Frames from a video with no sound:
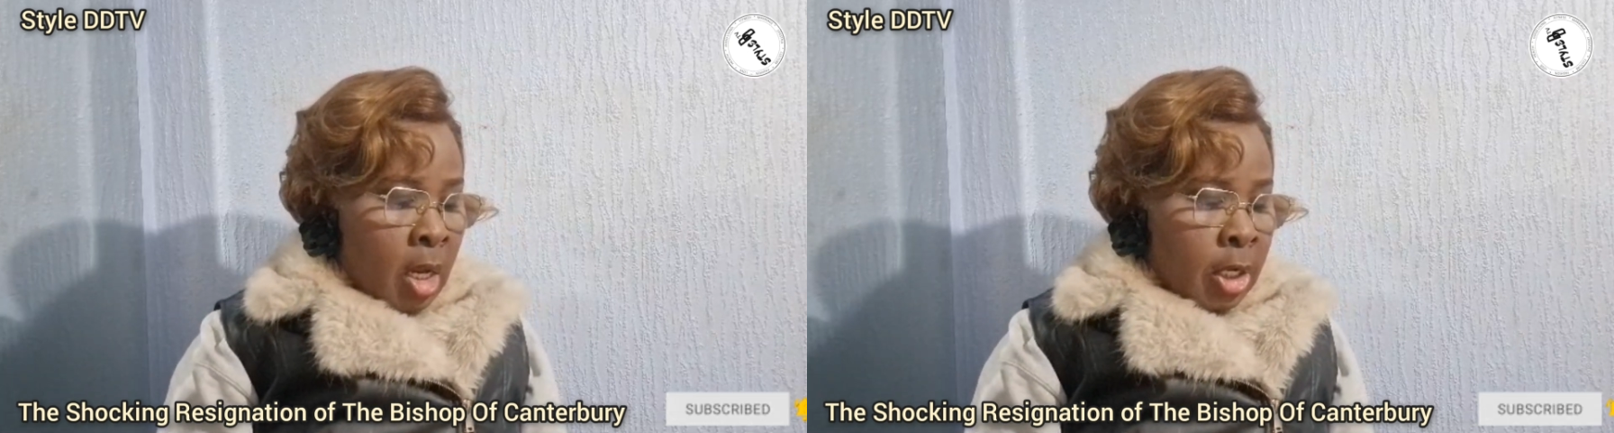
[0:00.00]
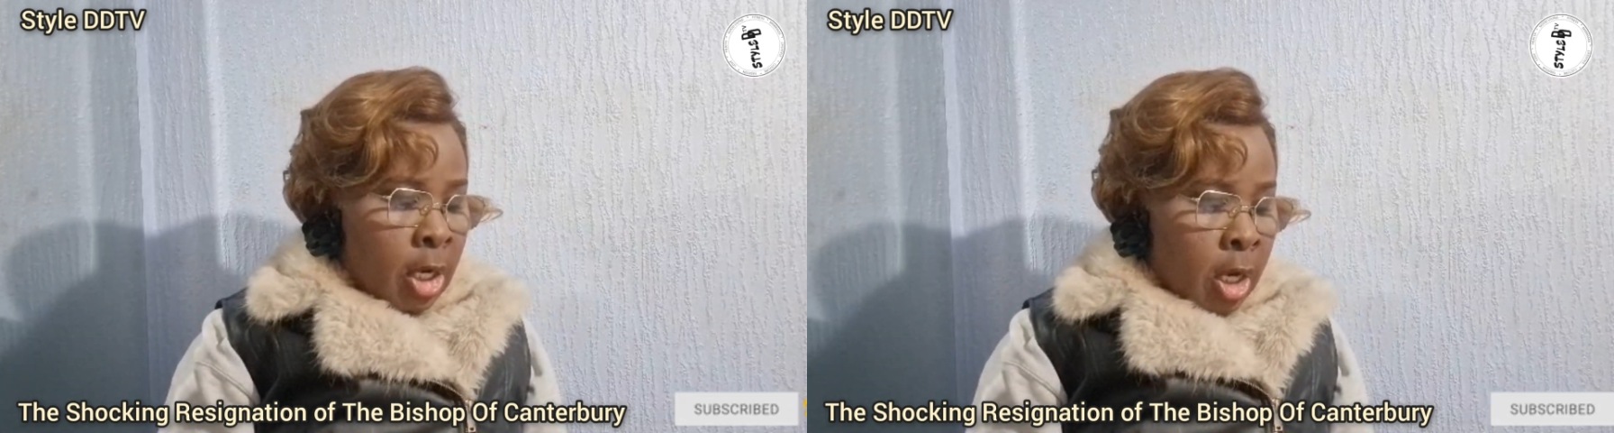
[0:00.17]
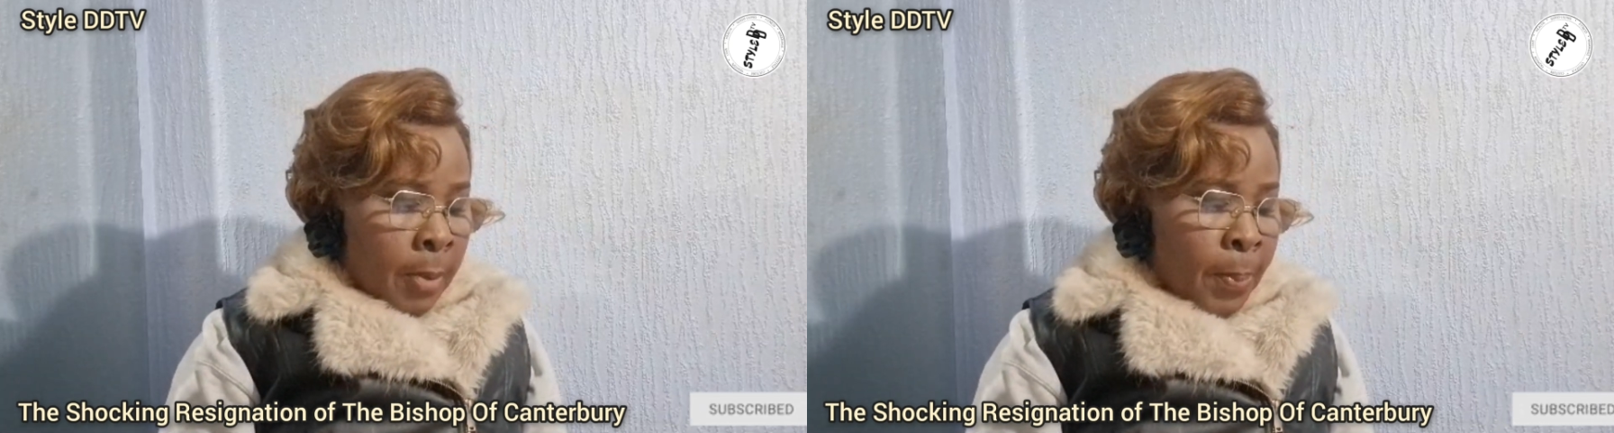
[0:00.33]

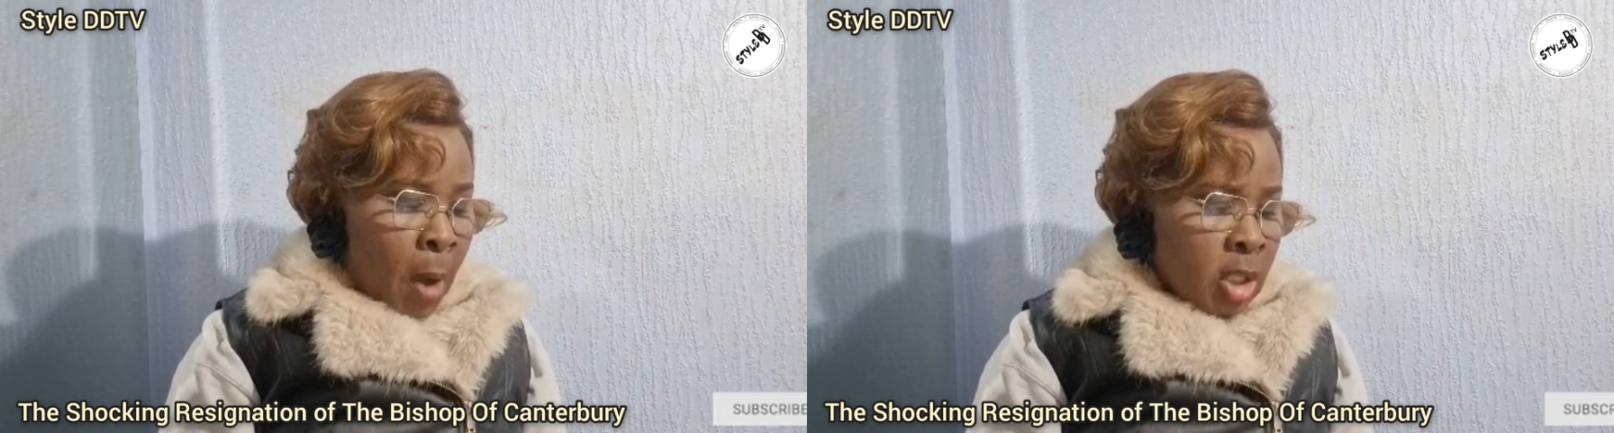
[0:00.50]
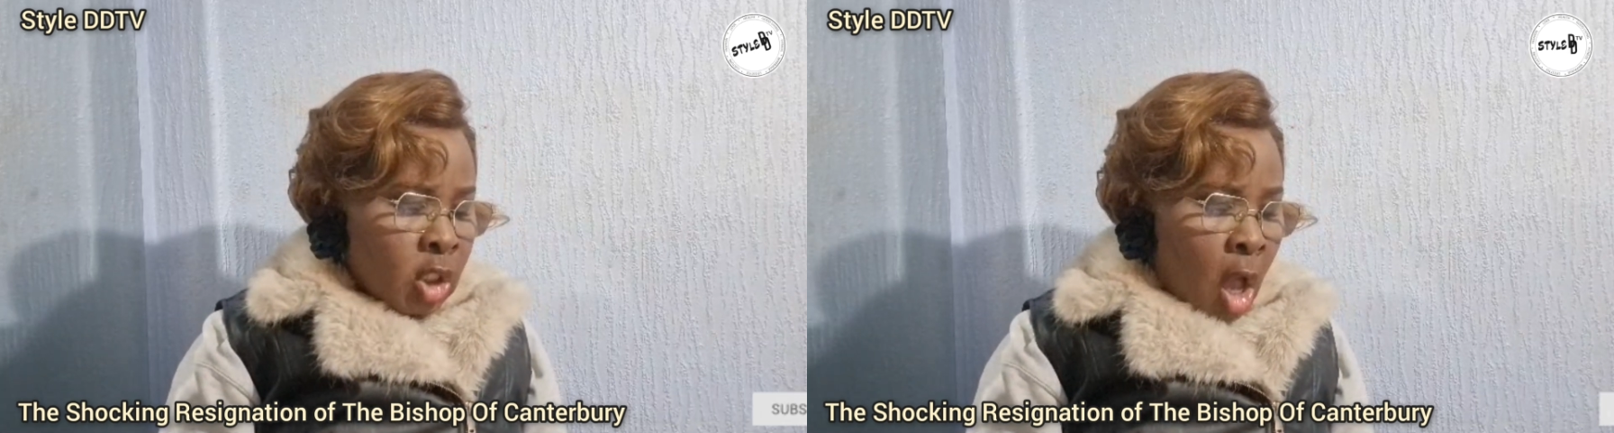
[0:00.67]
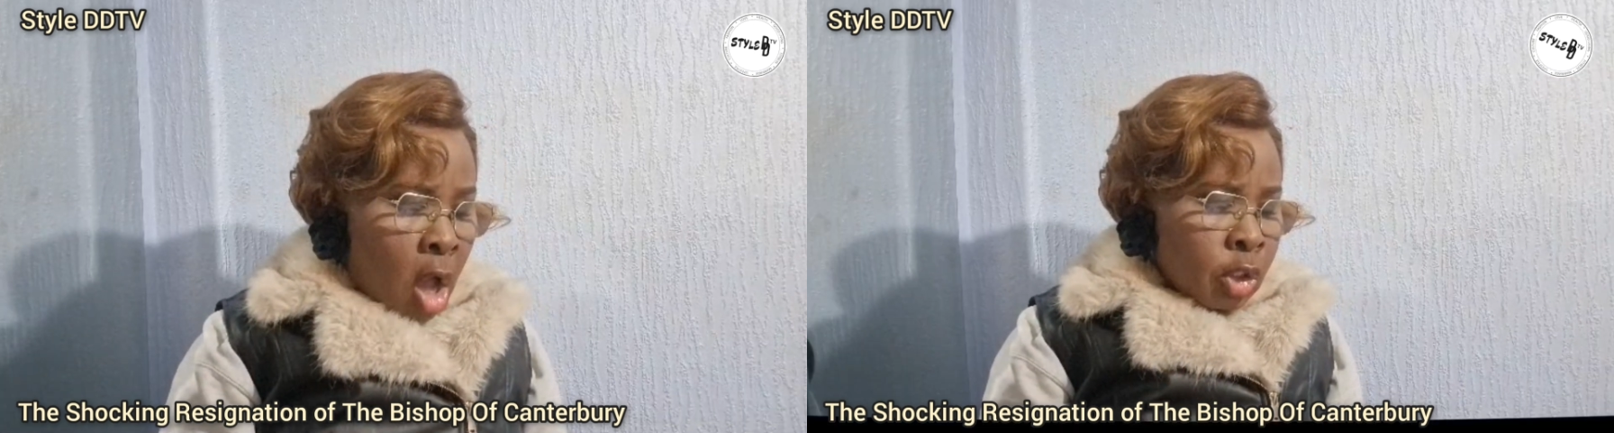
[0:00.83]
The
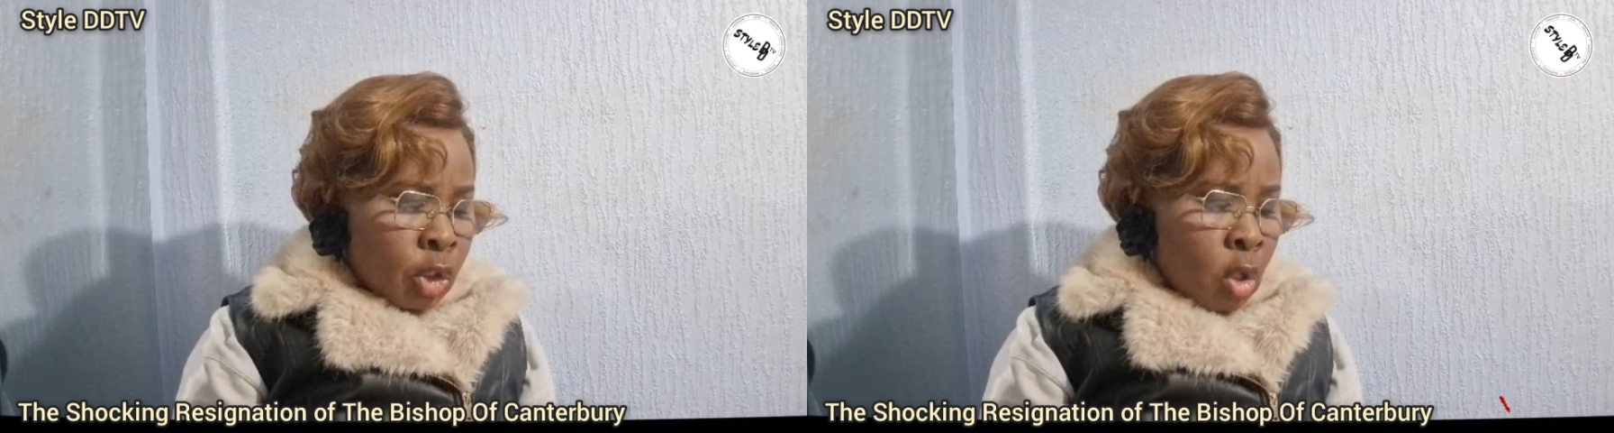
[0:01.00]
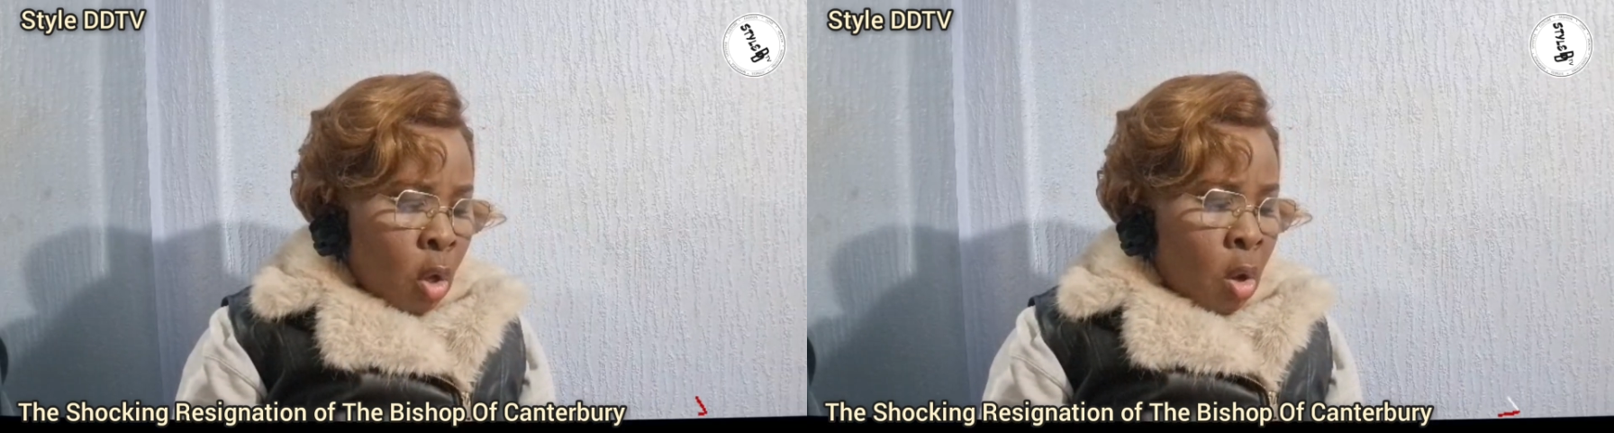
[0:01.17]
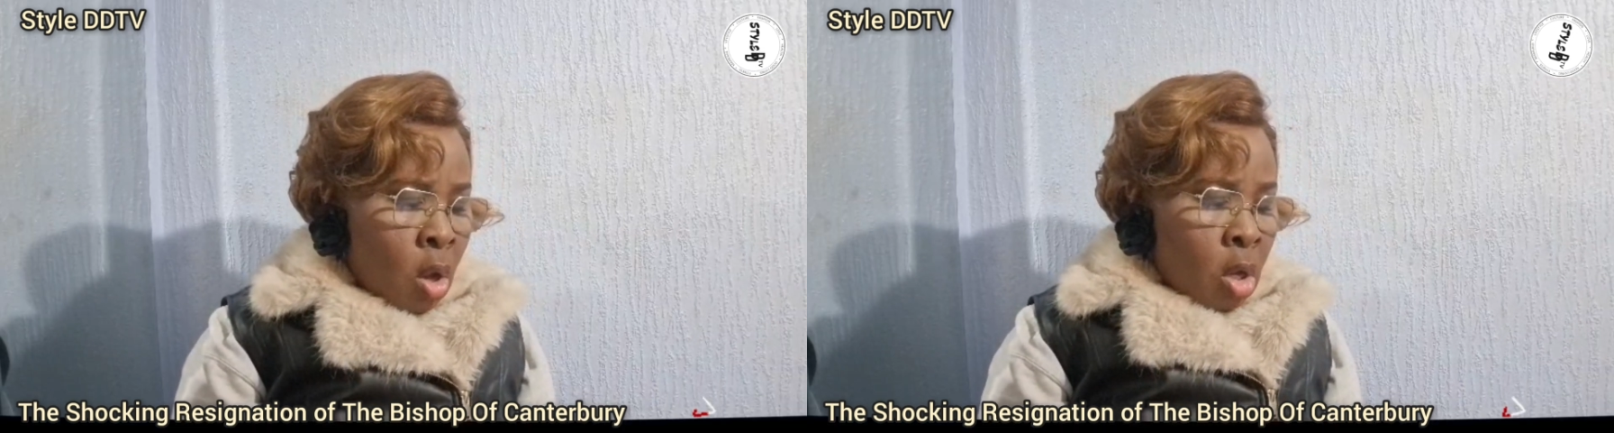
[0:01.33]
report
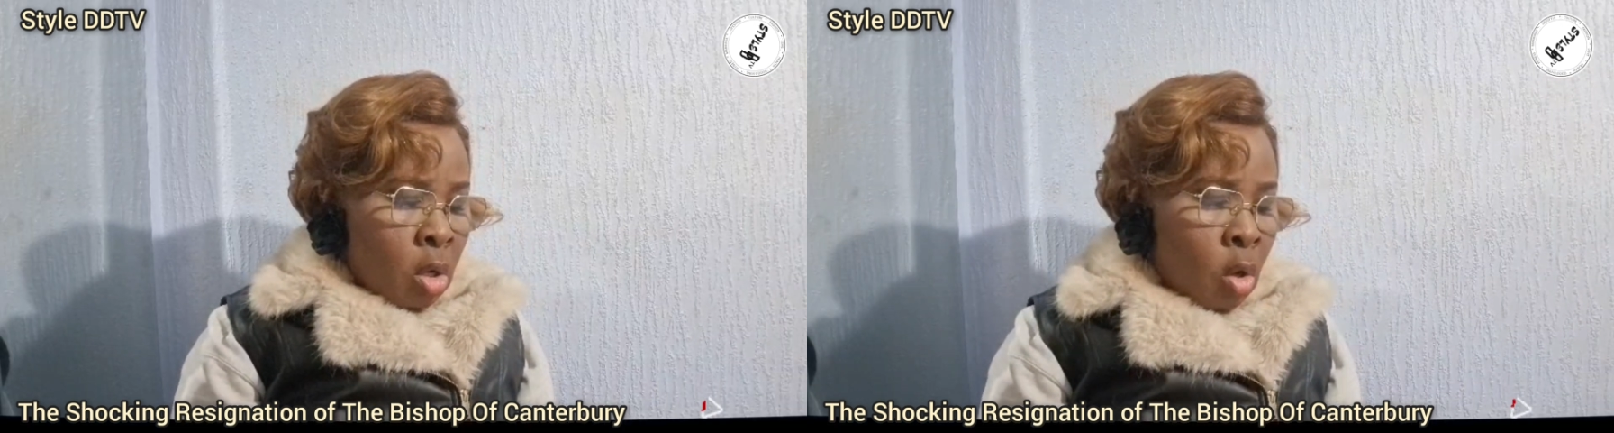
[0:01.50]
also